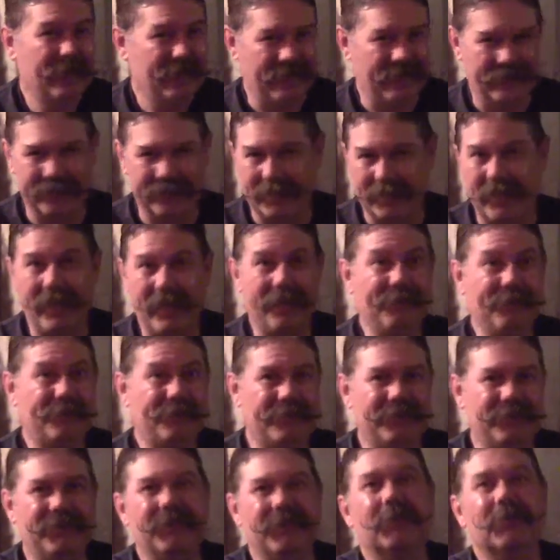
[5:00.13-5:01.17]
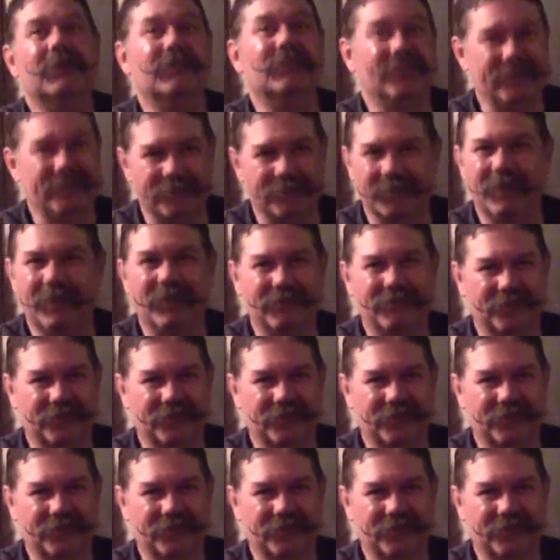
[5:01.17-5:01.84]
And MTV wasn't even my